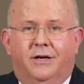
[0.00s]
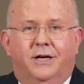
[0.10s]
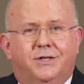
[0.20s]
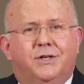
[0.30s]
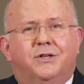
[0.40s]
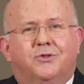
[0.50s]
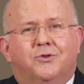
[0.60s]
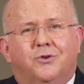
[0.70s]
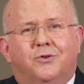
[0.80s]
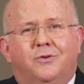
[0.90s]
isn't it
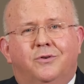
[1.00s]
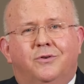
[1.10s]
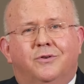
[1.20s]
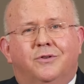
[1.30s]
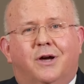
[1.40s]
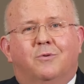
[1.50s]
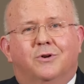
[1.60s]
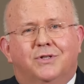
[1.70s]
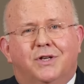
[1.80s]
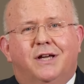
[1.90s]
true that
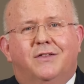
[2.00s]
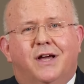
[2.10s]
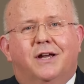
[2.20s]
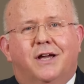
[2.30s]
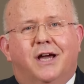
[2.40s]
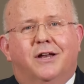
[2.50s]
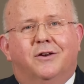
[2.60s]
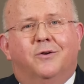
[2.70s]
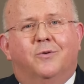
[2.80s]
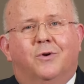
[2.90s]
we're seeing that
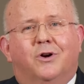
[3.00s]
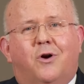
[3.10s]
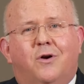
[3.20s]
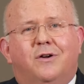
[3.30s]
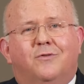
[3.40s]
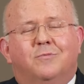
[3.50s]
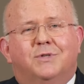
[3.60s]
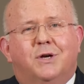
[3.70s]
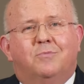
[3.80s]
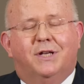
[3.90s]
again? We're going from
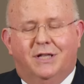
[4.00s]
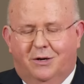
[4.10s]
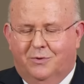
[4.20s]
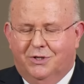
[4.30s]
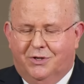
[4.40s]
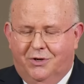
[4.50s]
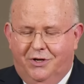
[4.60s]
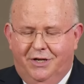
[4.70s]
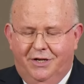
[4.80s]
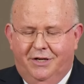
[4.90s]
something that was
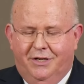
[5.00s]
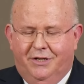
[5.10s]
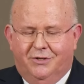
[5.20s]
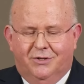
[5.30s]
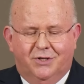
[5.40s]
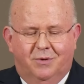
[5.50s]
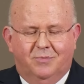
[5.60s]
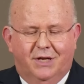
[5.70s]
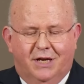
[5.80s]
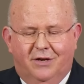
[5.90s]
good to
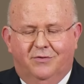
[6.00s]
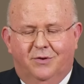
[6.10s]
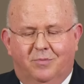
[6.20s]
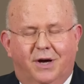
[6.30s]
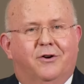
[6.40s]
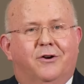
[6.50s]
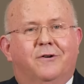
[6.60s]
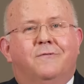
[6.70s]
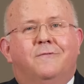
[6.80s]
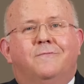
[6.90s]
something even better.